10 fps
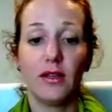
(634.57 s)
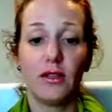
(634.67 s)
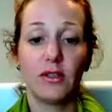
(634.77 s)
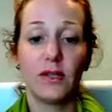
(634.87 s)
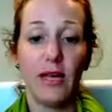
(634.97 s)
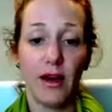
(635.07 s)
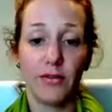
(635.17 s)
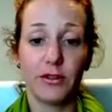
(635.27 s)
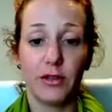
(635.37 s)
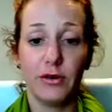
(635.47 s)
So in the
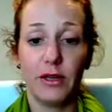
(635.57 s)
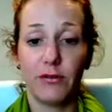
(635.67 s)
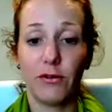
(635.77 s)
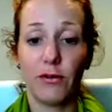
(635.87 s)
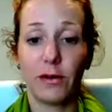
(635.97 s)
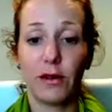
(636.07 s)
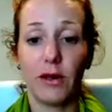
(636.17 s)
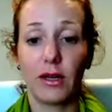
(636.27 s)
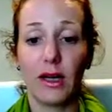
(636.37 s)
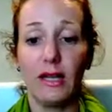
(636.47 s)
afternoon at 4
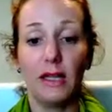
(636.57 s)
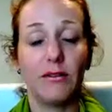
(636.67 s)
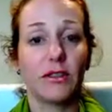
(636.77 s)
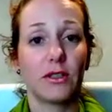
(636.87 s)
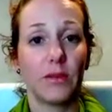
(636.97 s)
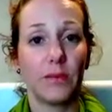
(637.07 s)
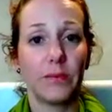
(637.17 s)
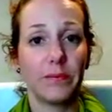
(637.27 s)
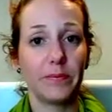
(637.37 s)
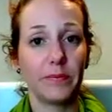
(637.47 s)
o'clock I left school,
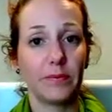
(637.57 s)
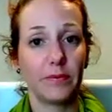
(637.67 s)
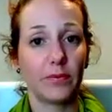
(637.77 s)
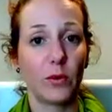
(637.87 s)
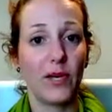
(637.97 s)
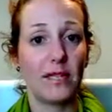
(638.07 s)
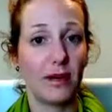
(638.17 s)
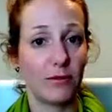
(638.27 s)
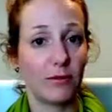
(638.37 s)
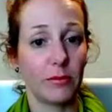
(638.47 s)
went
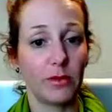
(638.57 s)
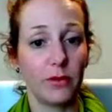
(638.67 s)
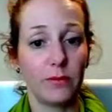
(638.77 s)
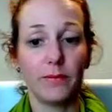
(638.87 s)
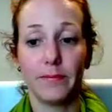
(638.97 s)
out from school.